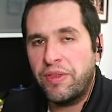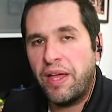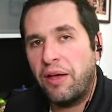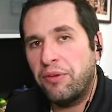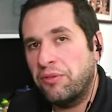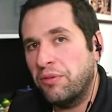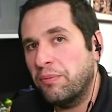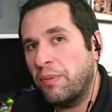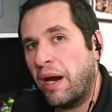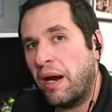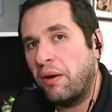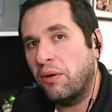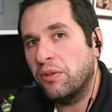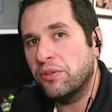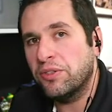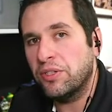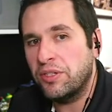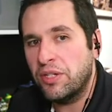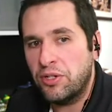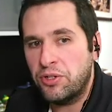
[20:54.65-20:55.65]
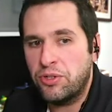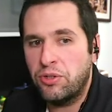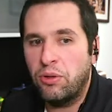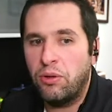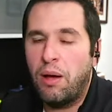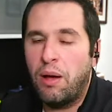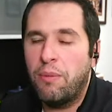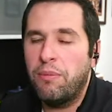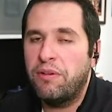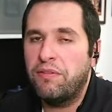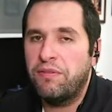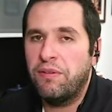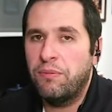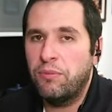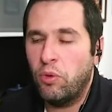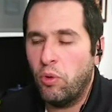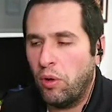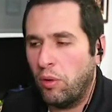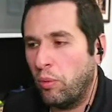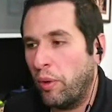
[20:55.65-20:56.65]
thousand barrels additional coming
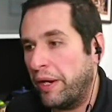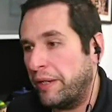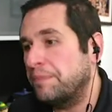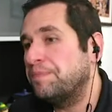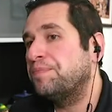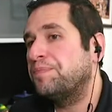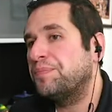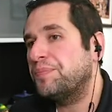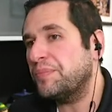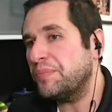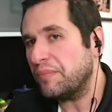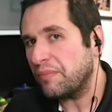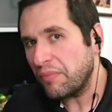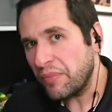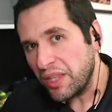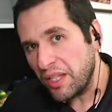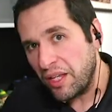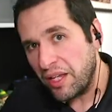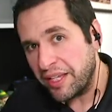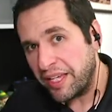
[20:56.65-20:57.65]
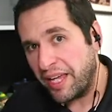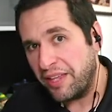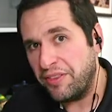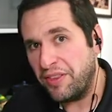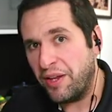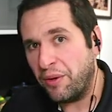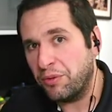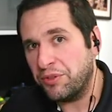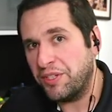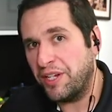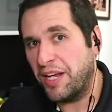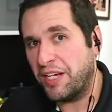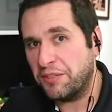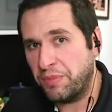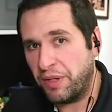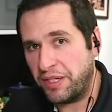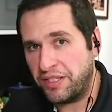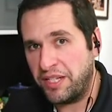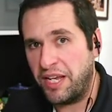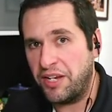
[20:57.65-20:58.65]
from Norway. Again, there was an
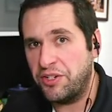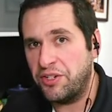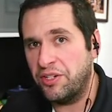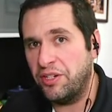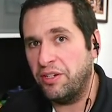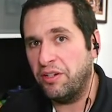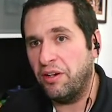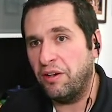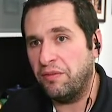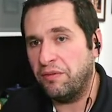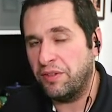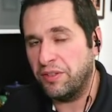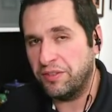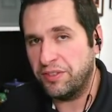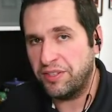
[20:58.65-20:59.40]
expectation of the